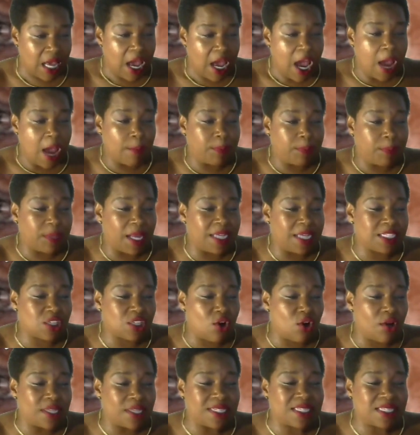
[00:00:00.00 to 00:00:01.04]
and placed
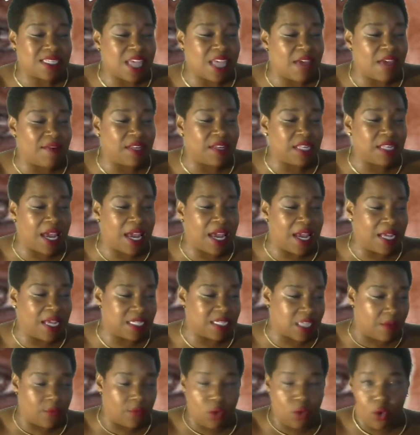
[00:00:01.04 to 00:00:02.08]
on 7 days
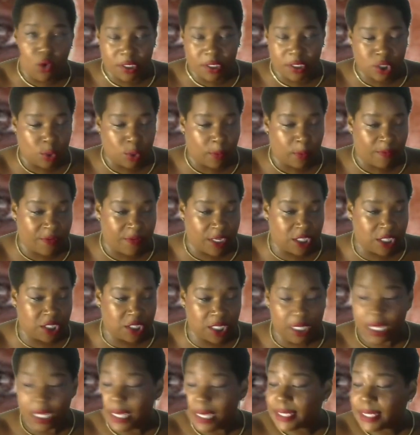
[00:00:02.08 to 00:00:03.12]
of court supervision.
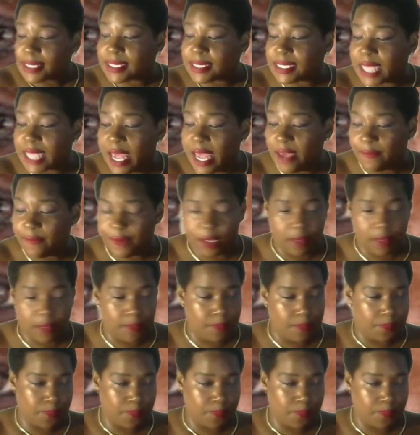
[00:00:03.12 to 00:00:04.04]
7.